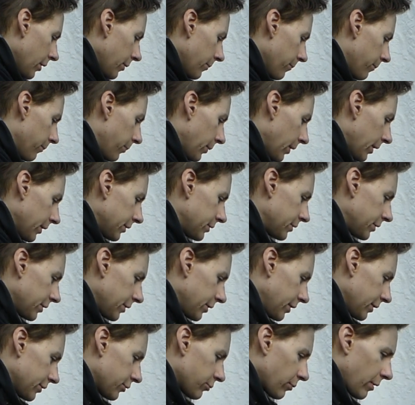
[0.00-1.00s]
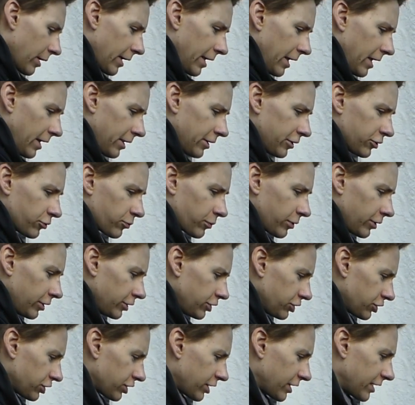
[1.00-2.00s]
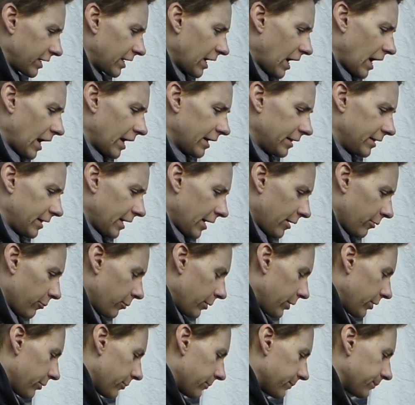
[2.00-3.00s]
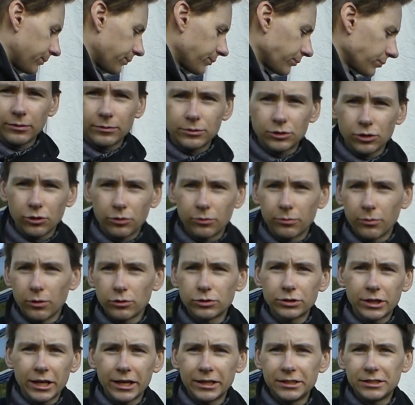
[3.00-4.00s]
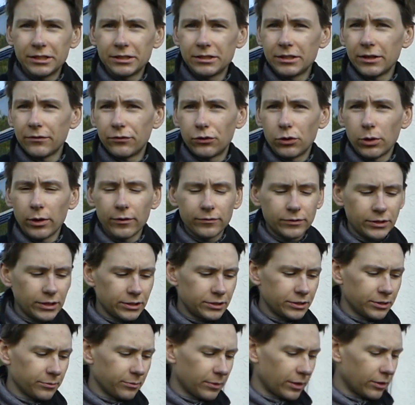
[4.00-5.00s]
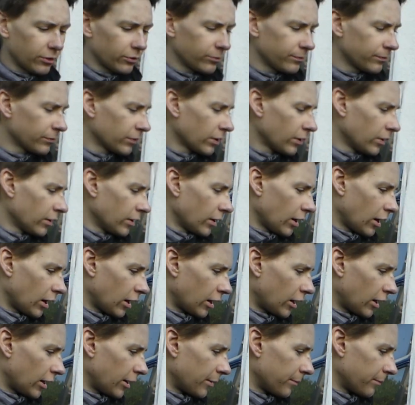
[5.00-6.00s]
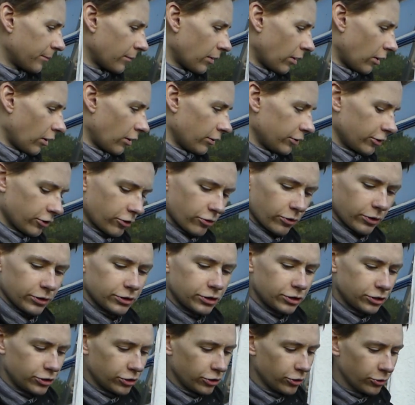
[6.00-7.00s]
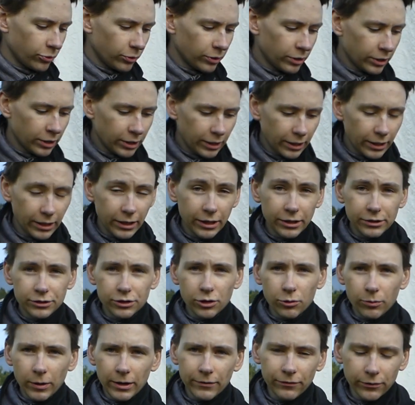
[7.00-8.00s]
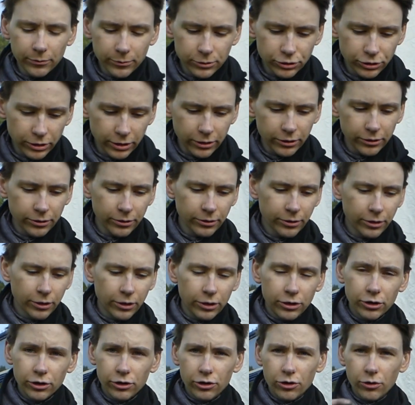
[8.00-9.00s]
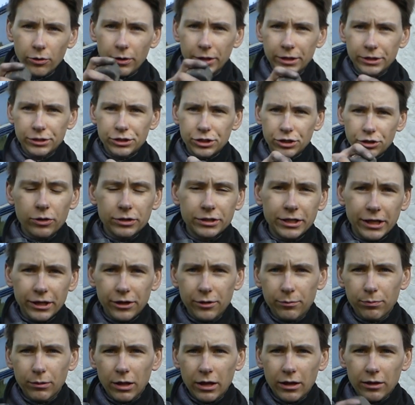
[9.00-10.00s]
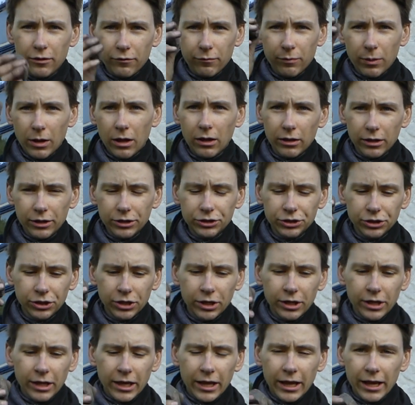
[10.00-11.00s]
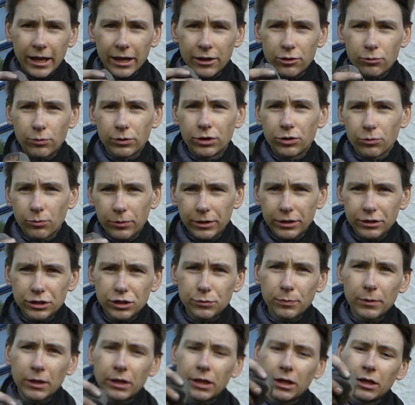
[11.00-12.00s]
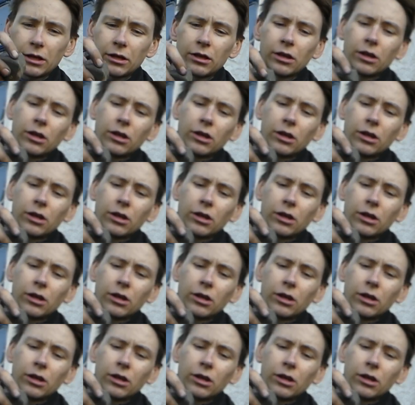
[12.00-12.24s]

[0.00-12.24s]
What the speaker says: but this right hand is really just to guide that wheel. So in most cases, if you have decent metal, all you're going to do is, away from the trailer, you're going to take your block of polish, and with the wheel spinning,